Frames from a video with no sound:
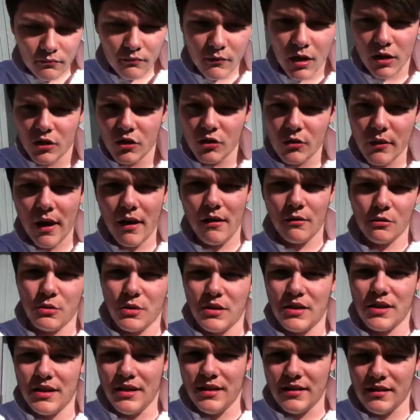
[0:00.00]
Now, dual
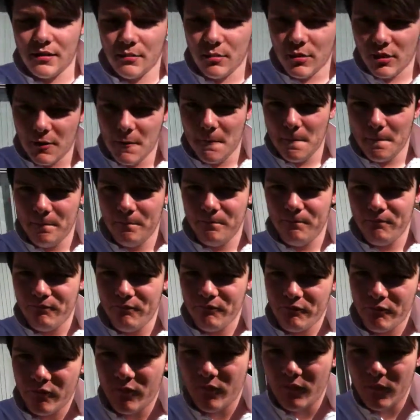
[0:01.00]
carriageways are easy, but
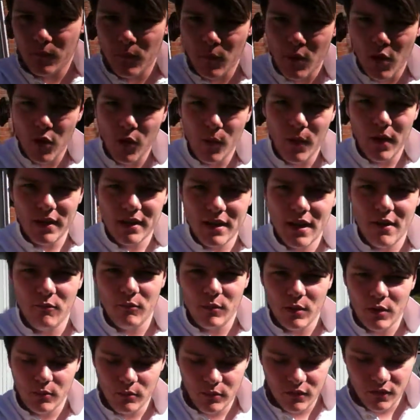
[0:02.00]
motorways I
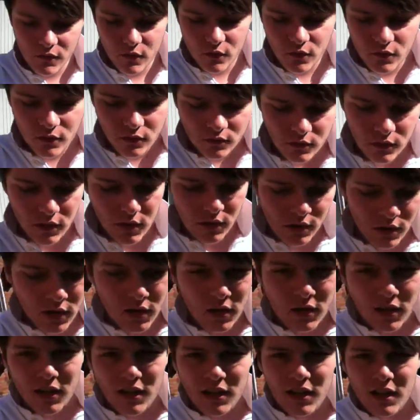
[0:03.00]
haven't been on before.
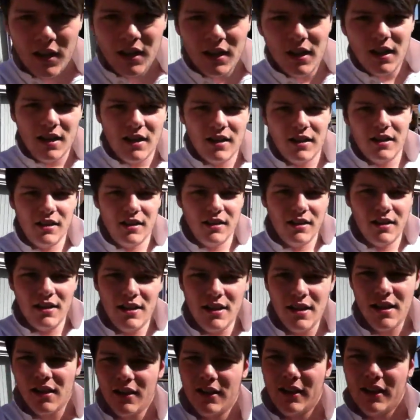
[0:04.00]
And I
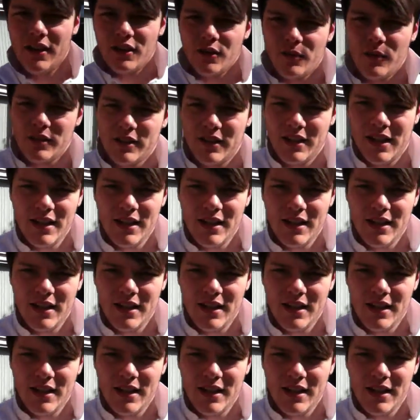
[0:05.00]
didn't know which